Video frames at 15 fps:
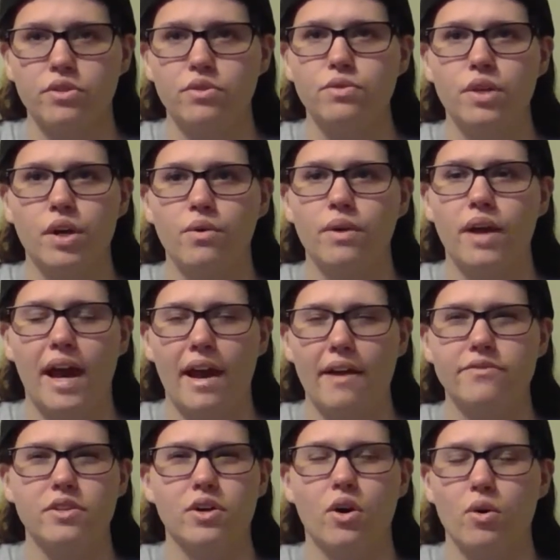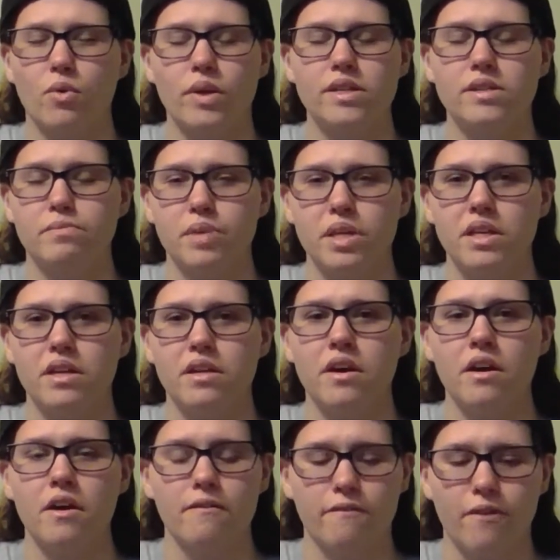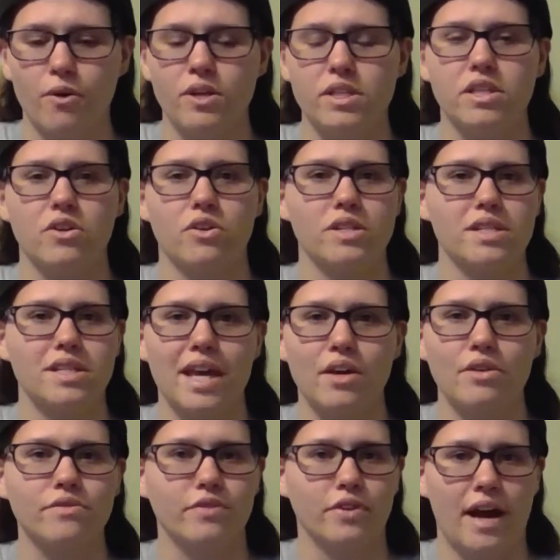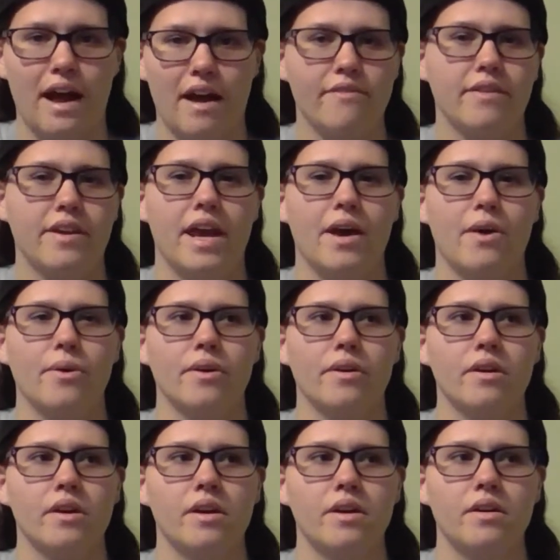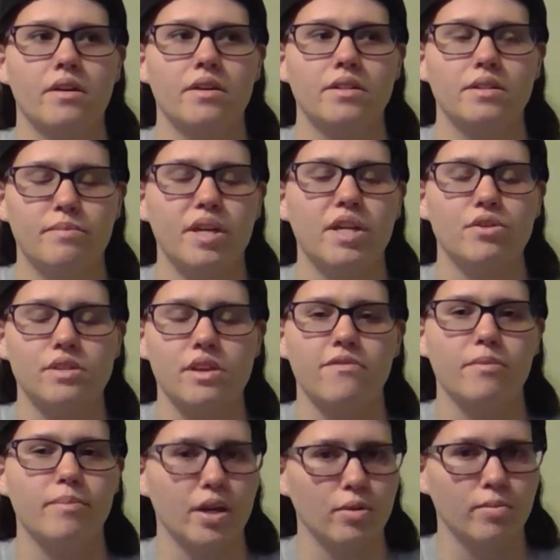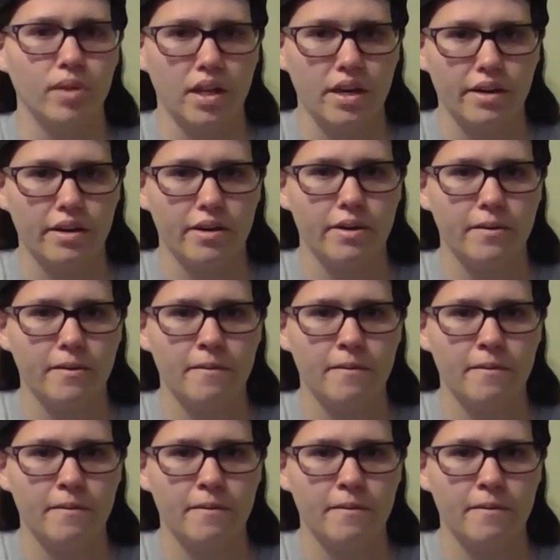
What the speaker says: You don't have to always be focusing on scales for half an hour to make yourself a better player.